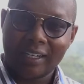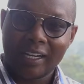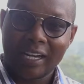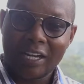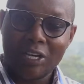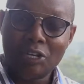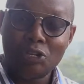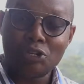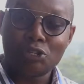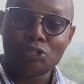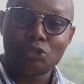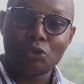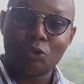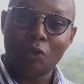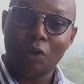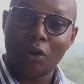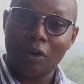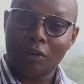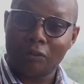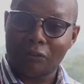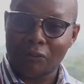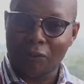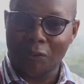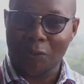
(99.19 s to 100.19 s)
I used to
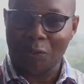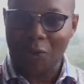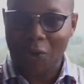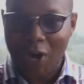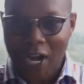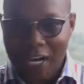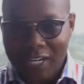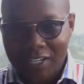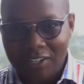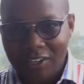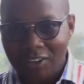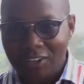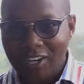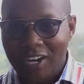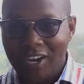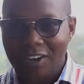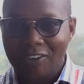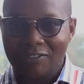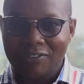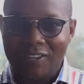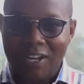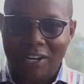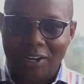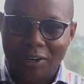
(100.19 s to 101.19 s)
walk from one corner
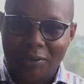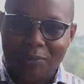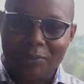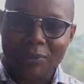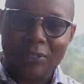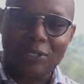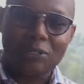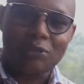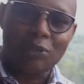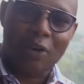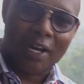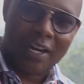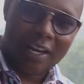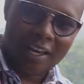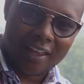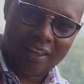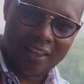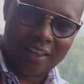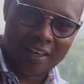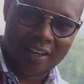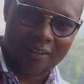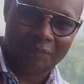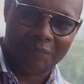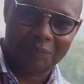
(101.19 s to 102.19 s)
of Nairobi to another,
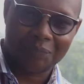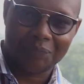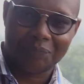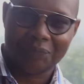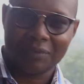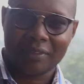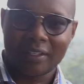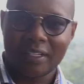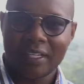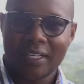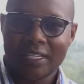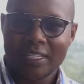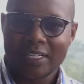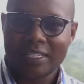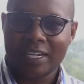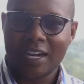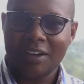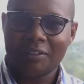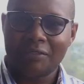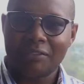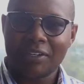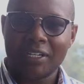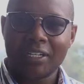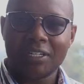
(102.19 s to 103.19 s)

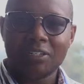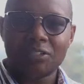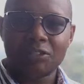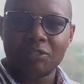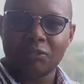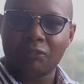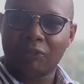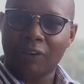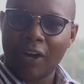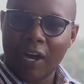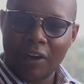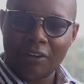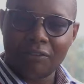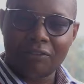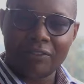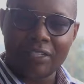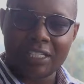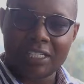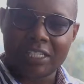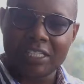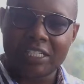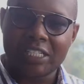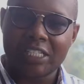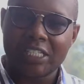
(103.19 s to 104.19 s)
traveling to far-off
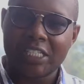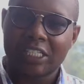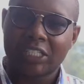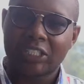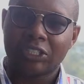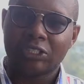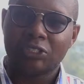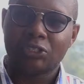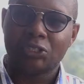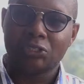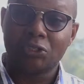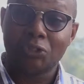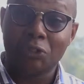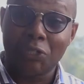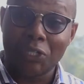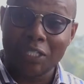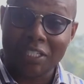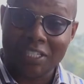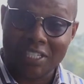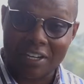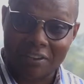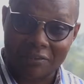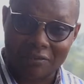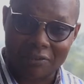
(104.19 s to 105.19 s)
destinations to do
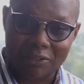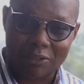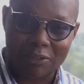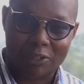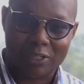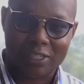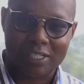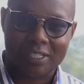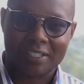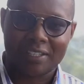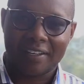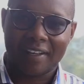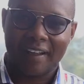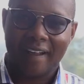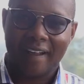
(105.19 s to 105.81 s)
interviews.